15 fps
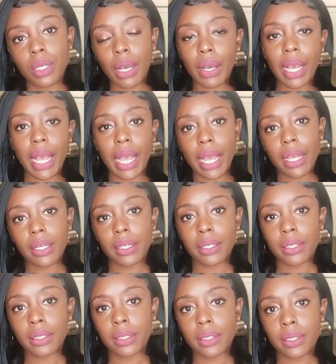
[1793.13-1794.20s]
Okay.
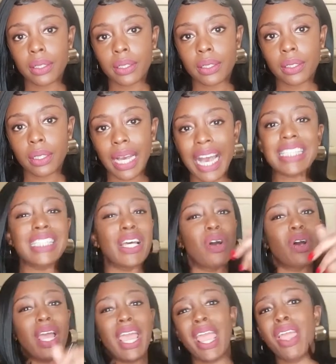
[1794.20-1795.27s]
I
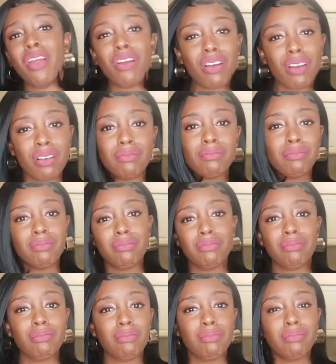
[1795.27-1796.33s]
sell hair.
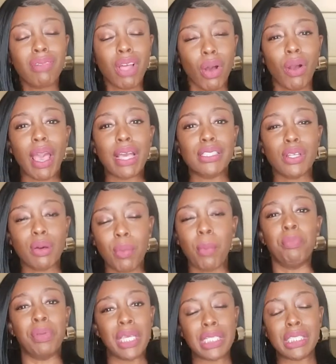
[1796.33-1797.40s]
Okay. So I'm a
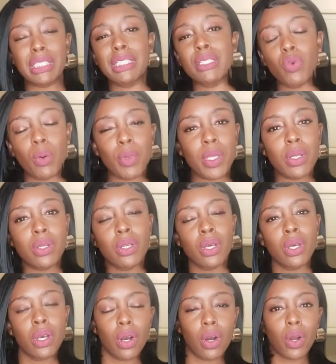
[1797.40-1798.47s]
businesswoman.
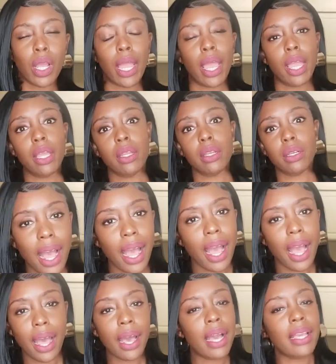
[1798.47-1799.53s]
Okay. I,
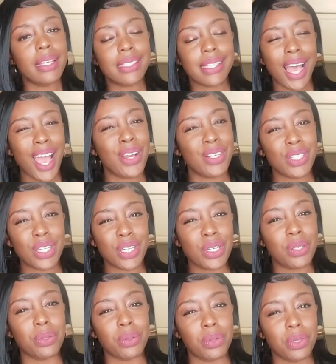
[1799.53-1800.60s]
I, I get tired
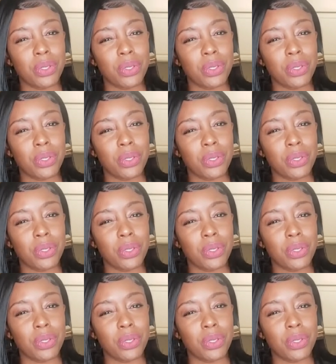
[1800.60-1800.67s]
too.